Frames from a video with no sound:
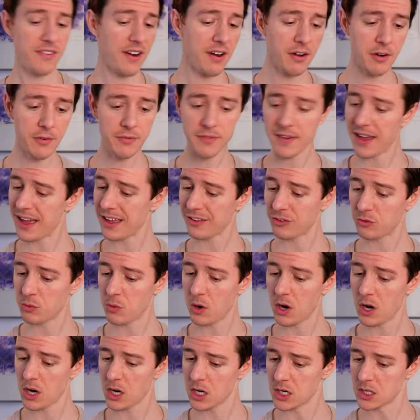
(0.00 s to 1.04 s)
very fast
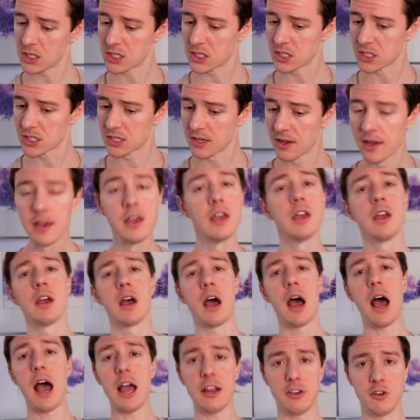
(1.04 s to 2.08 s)
words!
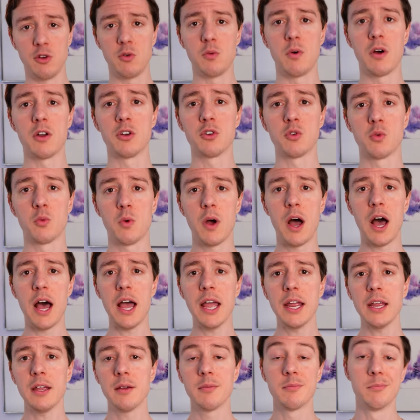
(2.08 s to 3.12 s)
I do wonder
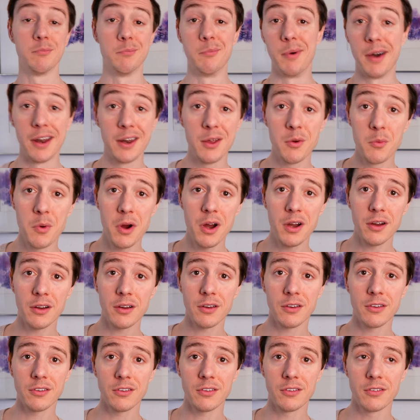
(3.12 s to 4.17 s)
why, but it
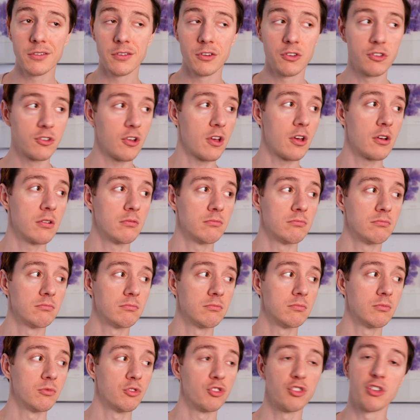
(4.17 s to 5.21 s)
works. So,
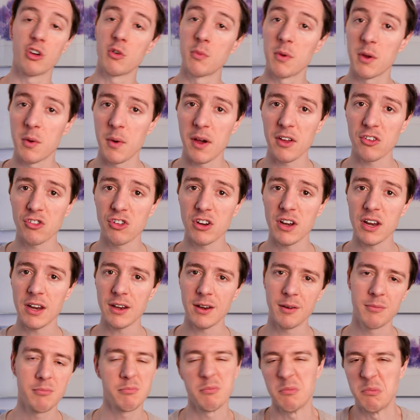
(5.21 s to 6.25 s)
should we question
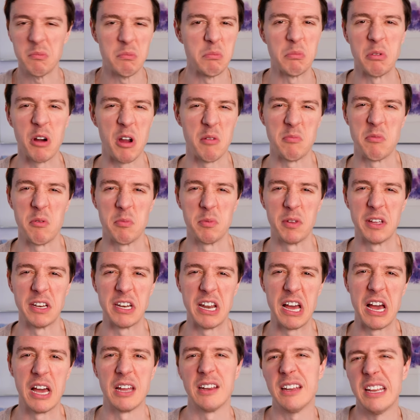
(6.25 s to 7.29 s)
it? Probably
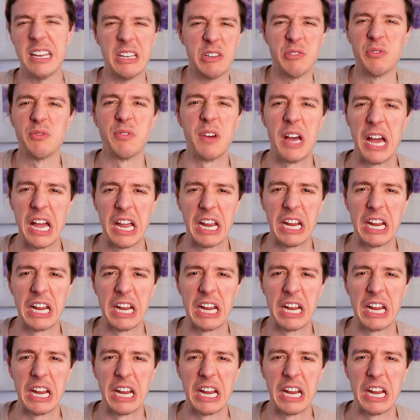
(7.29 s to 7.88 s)
not. It's fine.